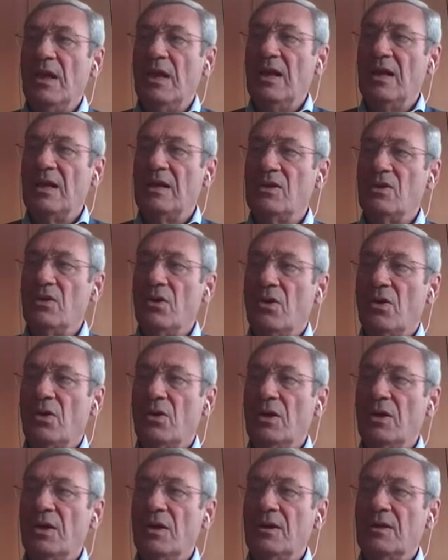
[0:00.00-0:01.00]

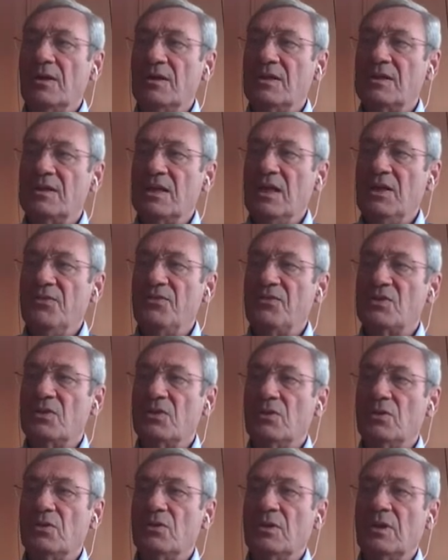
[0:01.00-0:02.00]
ignore the safe
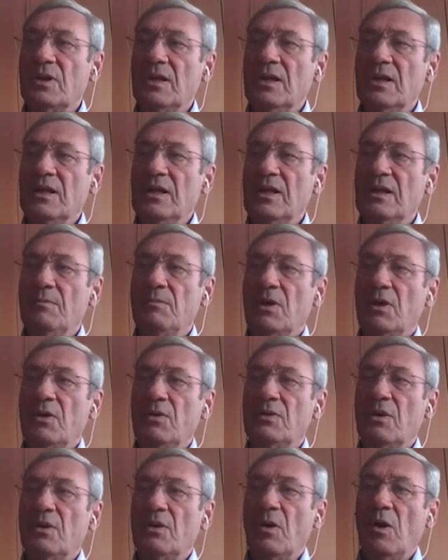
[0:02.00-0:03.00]
zone in
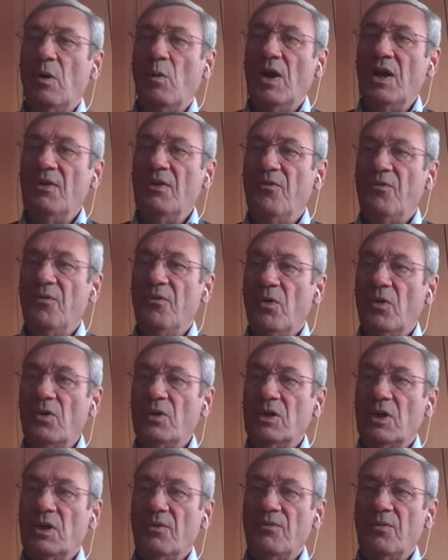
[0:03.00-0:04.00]
about
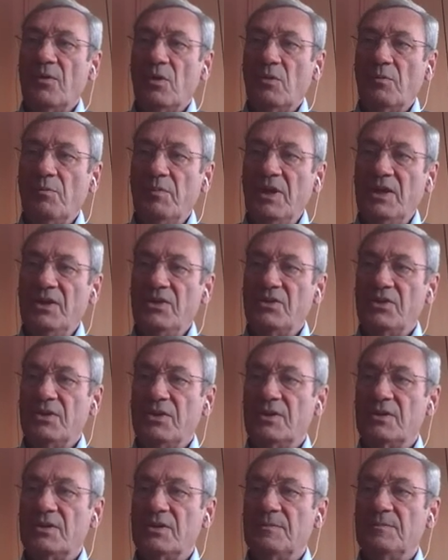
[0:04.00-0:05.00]
1/4 of our
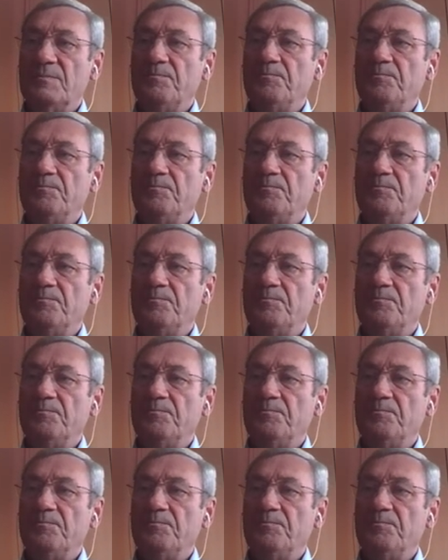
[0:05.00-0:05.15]
patients.